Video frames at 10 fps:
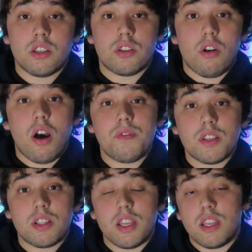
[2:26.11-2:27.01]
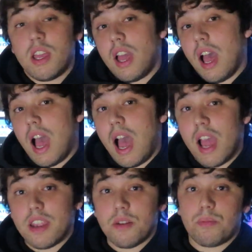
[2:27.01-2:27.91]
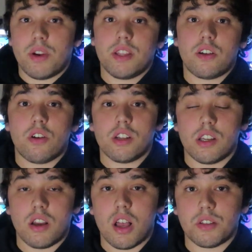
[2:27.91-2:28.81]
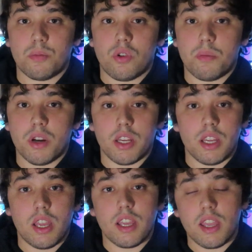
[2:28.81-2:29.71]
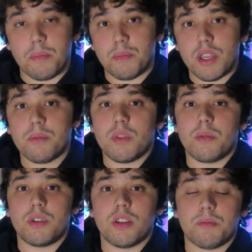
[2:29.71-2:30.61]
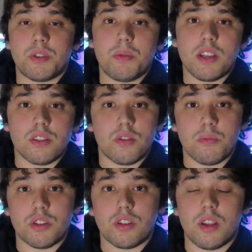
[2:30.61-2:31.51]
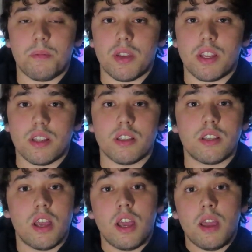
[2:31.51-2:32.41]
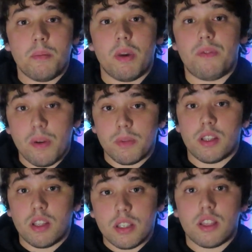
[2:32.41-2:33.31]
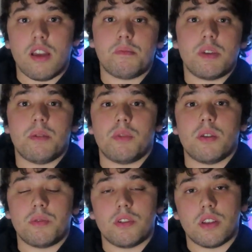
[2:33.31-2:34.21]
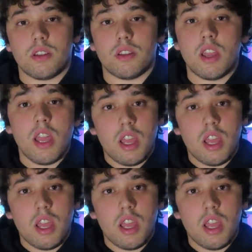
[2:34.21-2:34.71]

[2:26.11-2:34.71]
So obviously a higher brand car that costs more money, again BMWs, I'm speaking so much of them because my family does have BMWs and